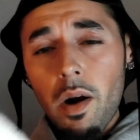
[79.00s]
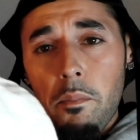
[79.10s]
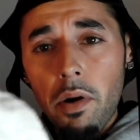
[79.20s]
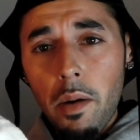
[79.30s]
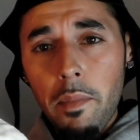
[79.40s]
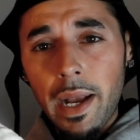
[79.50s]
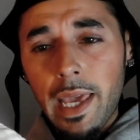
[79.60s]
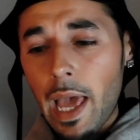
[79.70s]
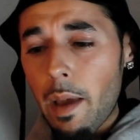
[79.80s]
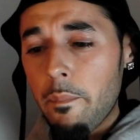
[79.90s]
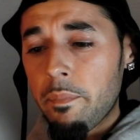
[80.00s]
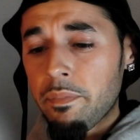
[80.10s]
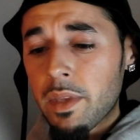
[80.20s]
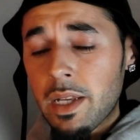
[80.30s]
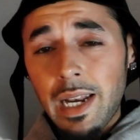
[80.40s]
I put on my cap,
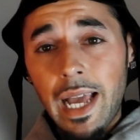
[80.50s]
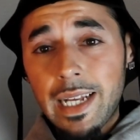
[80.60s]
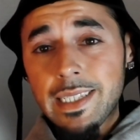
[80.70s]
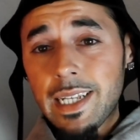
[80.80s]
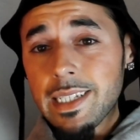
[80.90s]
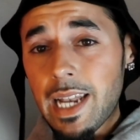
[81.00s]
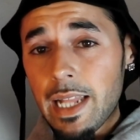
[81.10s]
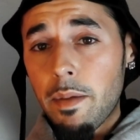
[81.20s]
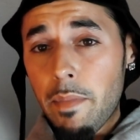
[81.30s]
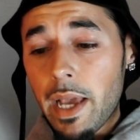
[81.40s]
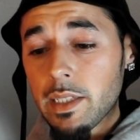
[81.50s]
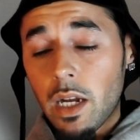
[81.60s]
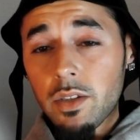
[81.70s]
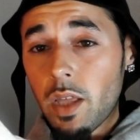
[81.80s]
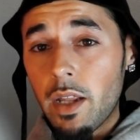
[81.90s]
like I said, it's like the mask.
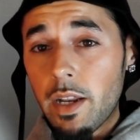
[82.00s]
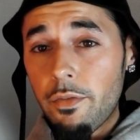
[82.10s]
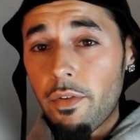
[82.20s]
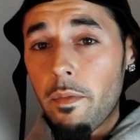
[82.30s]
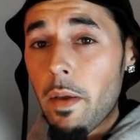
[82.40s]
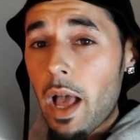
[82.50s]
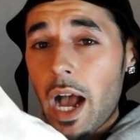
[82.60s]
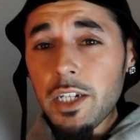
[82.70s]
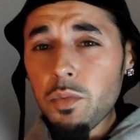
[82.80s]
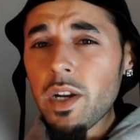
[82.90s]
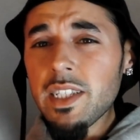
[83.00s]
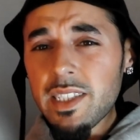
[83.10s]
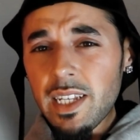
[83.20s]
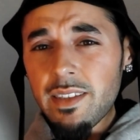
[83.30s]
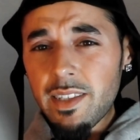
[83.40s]
I'll turn different. I just wanna
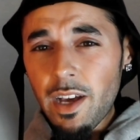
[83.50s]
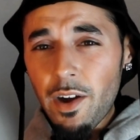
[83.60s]
say to y'all,